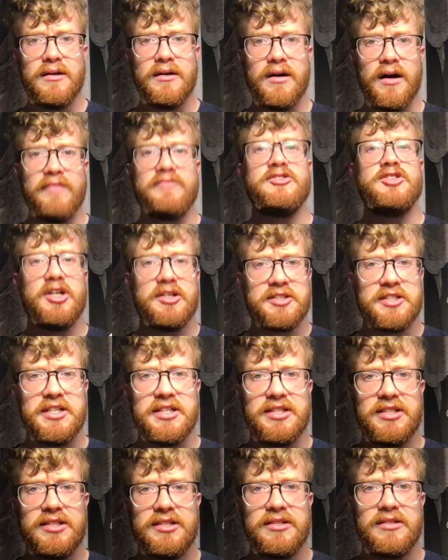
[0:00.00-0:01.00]
of
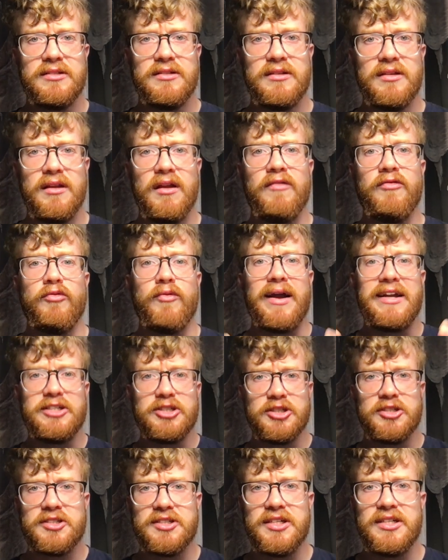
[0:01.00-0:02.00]
justice, of
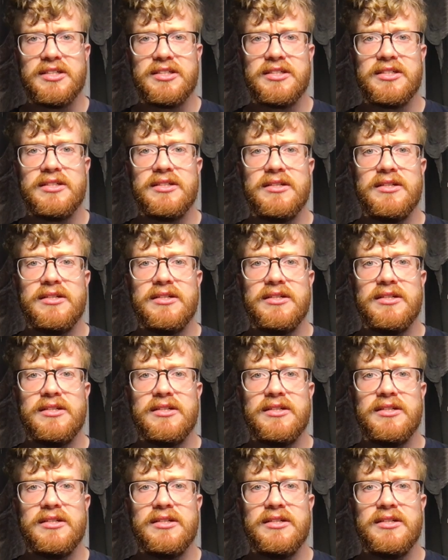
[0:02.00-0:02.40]
righteousness,